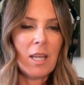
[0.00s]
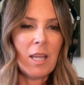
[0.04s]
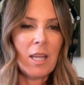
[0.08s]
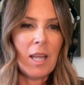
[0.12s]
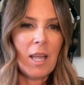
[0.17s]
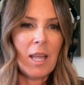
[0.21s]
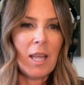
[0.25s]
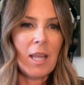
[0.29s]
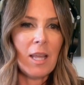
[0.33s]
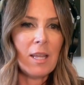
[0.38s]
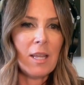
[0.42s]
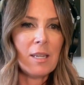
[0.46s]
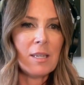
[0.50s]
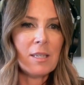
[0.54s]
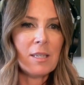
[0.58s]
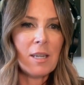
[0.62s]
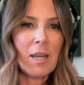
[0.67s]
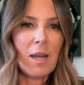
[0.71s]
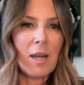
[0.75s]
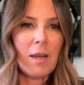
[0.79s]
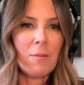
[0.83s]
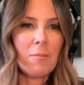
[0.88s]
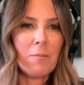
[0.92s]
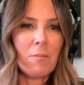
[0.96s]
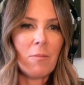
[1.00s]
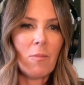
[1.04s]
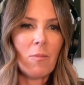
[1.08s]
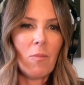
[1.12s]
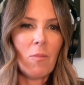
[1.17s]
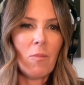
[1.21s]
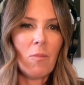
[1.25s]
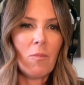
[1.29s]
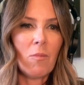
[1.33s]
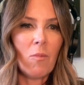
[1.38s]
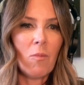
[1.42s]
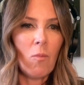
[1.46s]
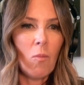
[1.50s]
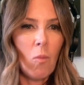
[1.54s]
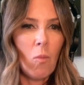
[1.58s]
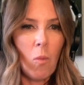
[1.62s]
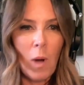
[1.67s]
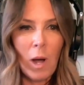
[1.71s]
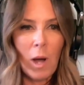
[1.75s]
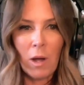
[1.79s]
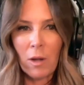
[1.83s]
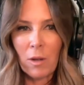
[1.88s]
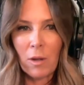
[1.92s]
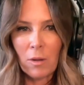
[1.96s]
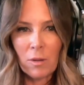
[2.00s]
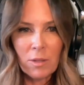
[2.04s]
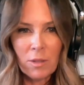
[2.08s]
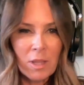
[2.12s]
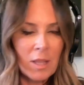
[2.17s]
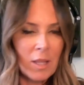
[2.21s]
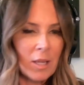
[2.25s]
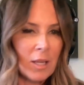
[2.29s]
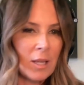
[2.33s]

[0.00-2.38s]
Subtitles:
and wealth